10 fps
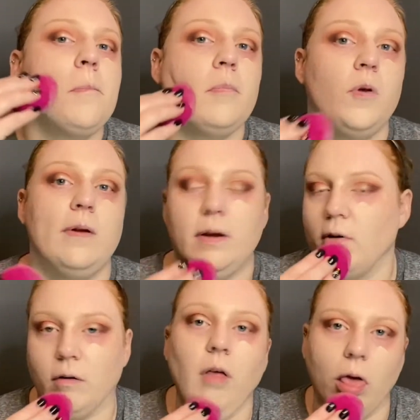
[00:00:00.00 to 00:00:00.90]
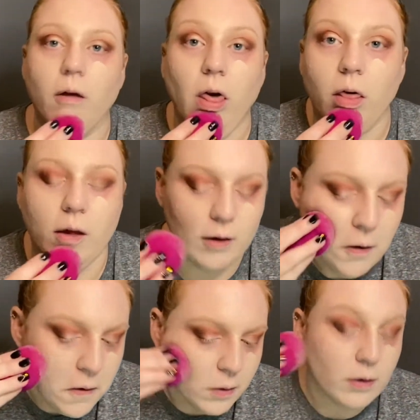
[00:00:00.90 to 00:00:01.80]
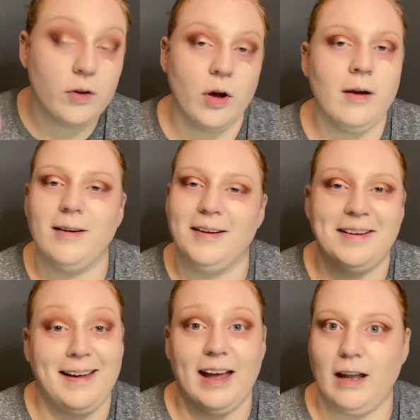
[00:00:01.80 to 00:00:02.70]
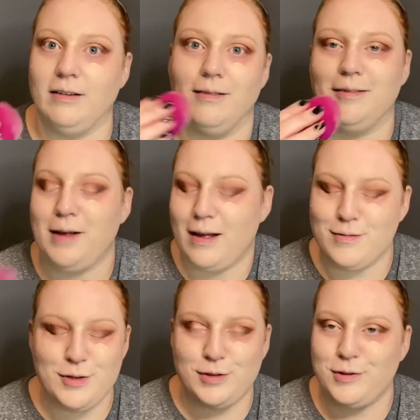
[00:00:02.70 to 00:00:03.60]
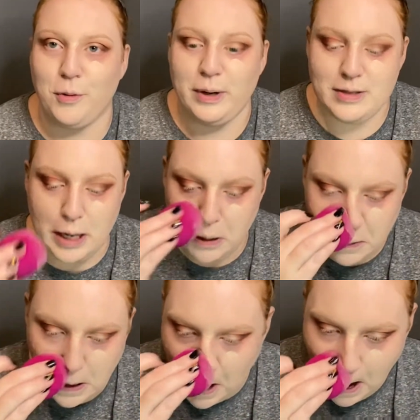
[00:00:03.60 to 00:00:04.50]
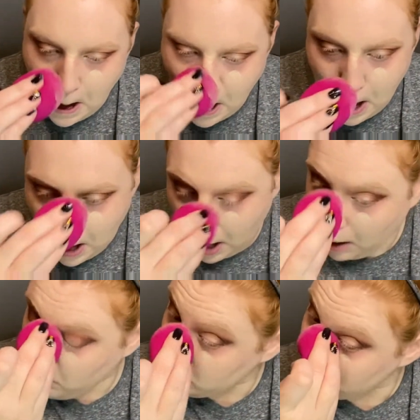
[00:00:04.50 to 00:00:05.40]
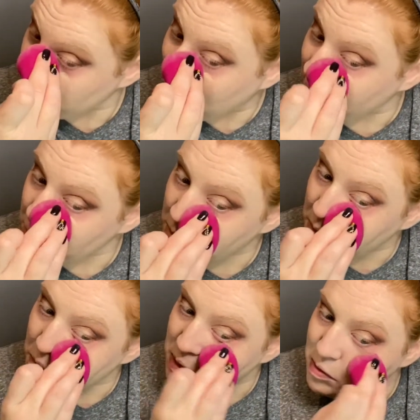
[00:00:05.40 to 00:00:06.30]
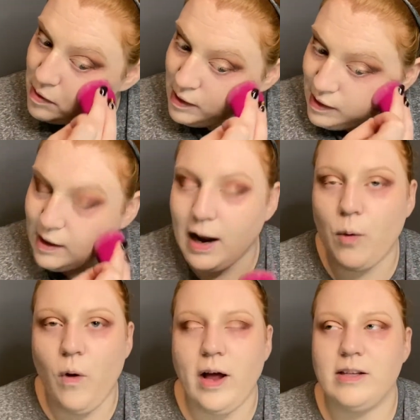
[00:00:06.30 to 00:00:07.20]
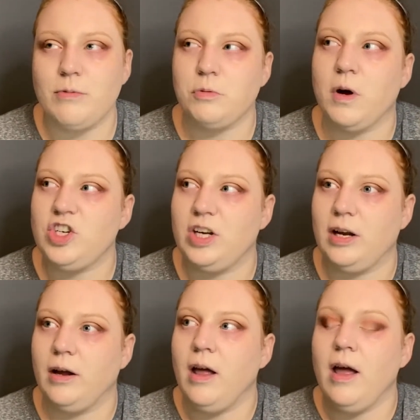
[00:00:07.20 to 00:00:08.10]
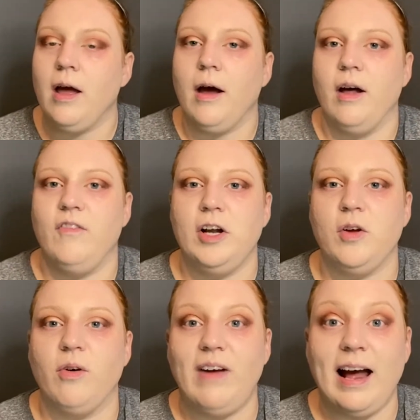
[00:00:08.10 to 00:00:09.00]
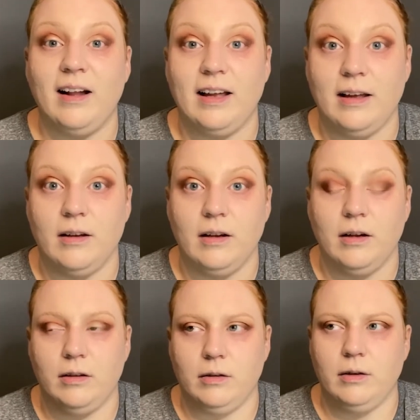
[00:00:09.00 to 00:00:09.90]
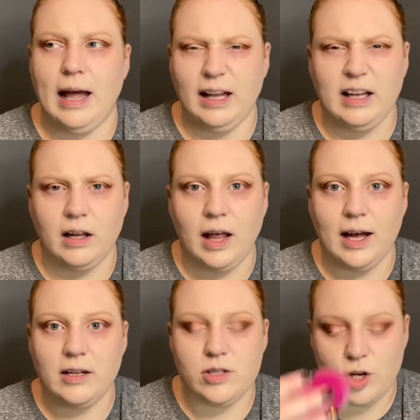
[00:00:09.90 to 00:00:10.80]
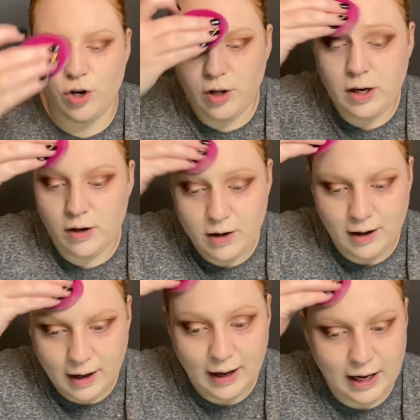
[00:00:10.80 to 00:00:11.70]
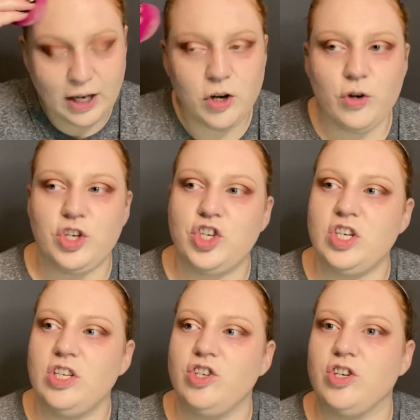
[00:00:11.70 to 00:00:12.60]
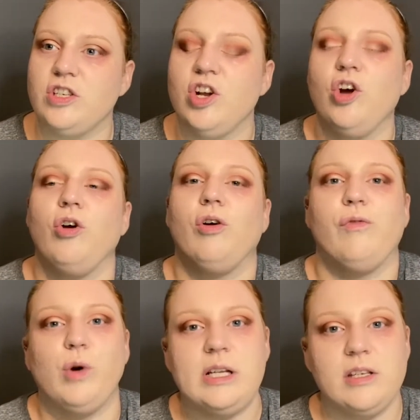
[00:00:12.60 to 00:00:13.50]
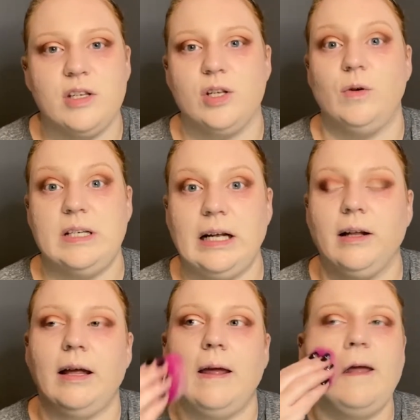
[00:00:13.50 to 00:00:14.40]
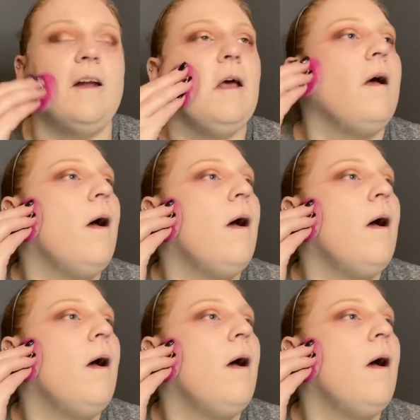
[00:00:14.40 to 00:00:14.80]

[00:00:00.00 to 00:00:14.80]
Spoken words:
you can hear, again, it's so intense. I'm just pouncing this in. I was watching a video of Allie Glines earlier, and I noticed she's just, her voice is so delicate,